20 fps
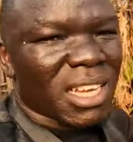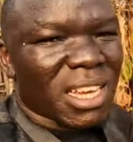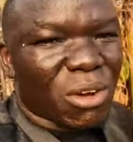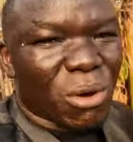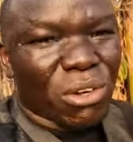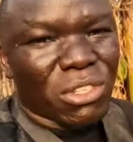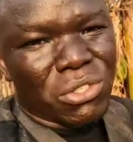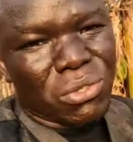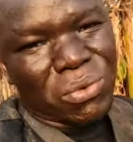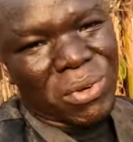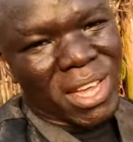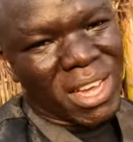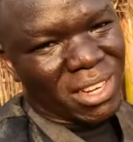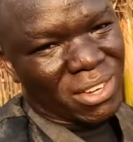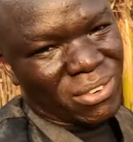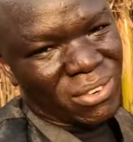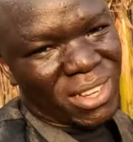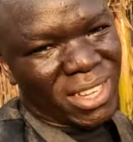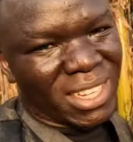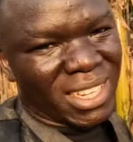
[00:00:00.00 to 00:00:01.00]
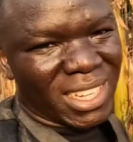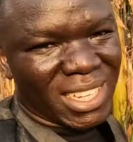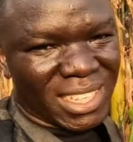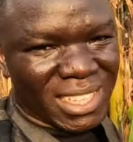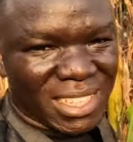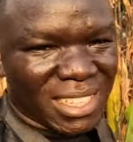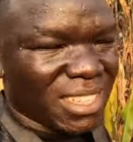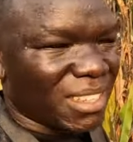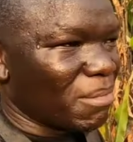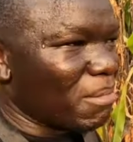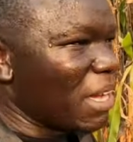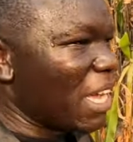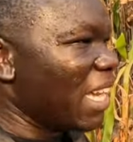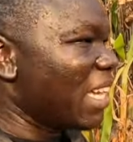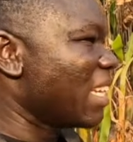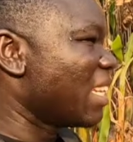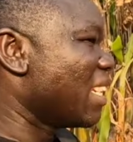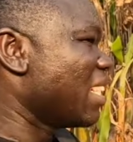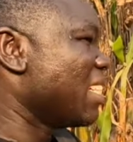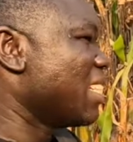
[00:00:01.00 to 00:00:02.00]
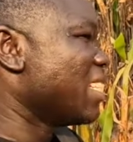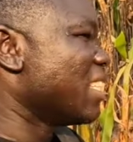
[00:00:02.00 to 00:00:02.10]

because we are doing it, man.